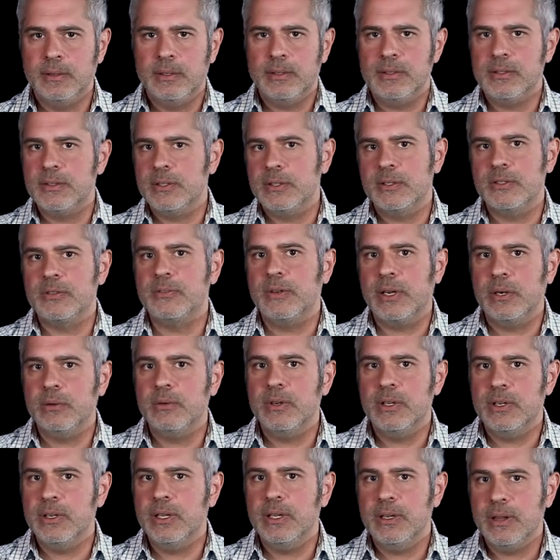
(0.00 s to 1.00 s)
is
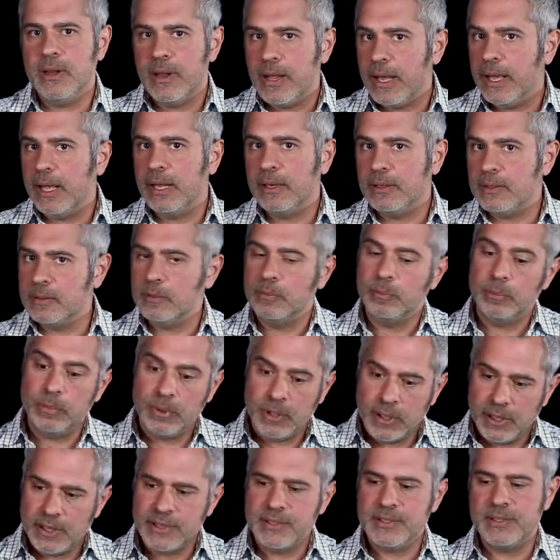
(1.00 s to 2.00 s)
founded in that,
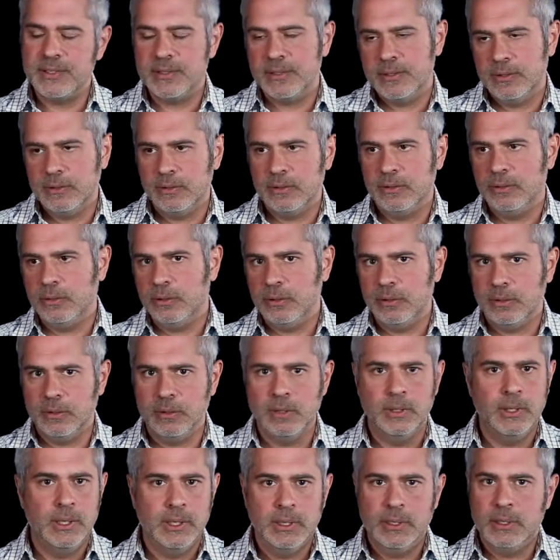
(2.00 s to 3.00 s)
plus your